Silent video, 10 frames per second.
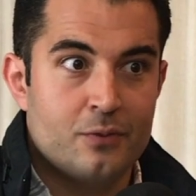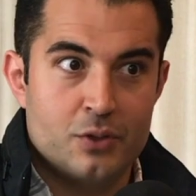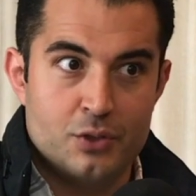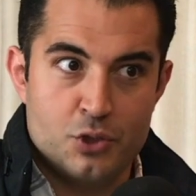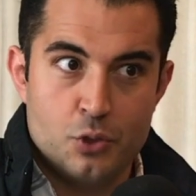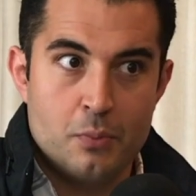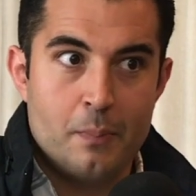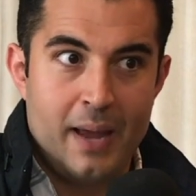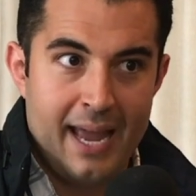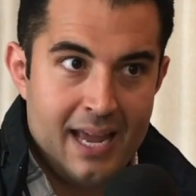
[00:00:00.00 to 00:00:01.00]
consumer
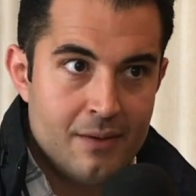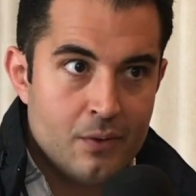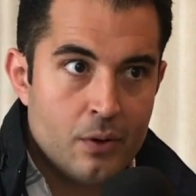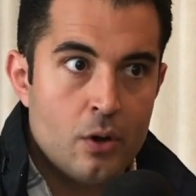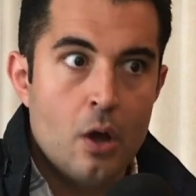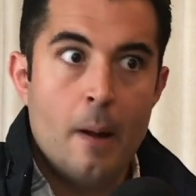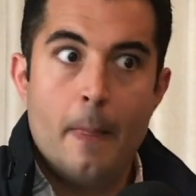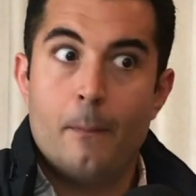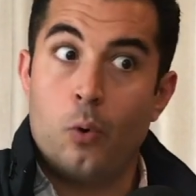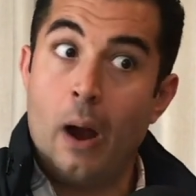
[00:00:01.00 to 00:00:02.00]
behavior
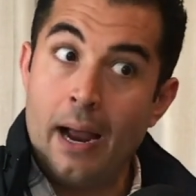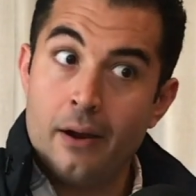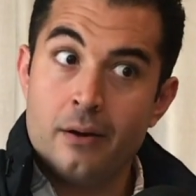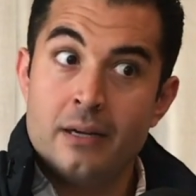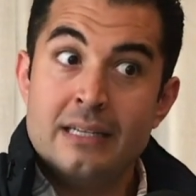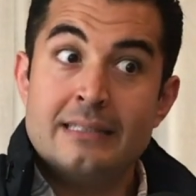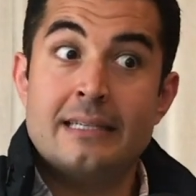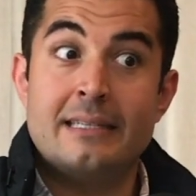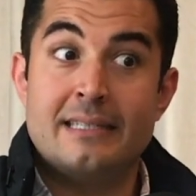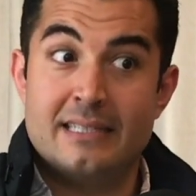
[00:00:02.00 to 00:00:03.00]
prior
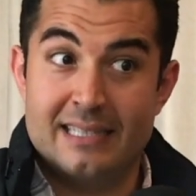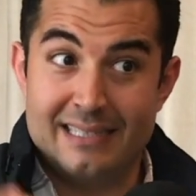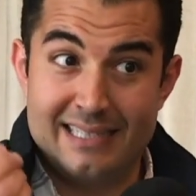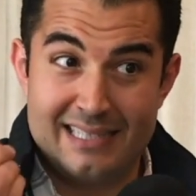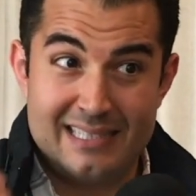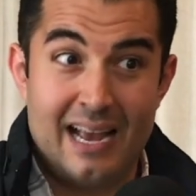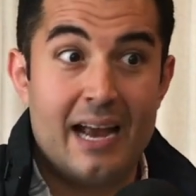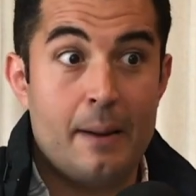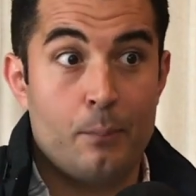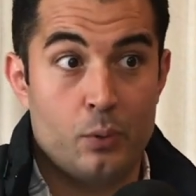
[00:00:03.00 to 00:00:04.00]
to decide
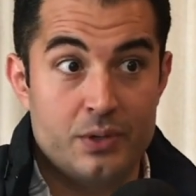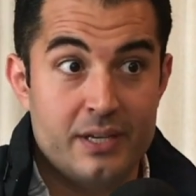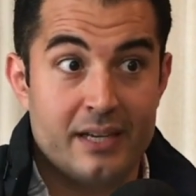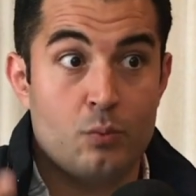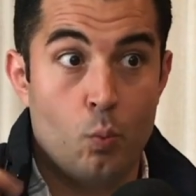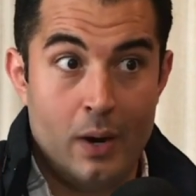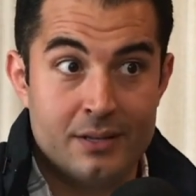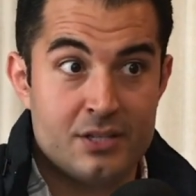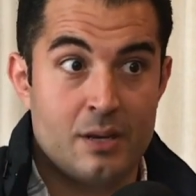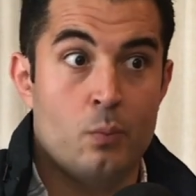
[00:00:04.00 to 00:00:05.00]
and predict when
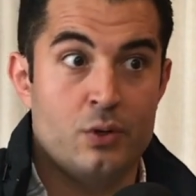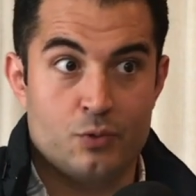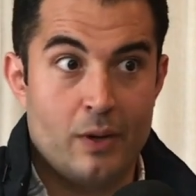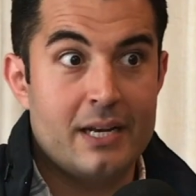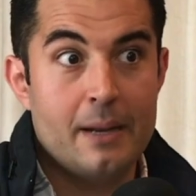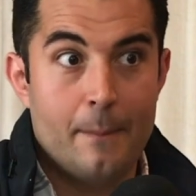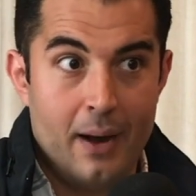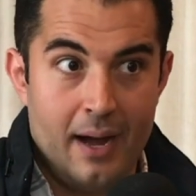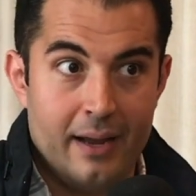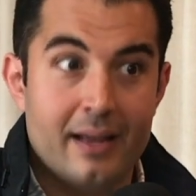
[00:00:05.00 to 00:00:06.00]
someone's ready to
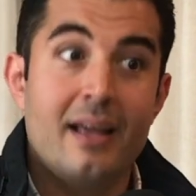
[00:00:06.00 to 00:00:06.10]
buy.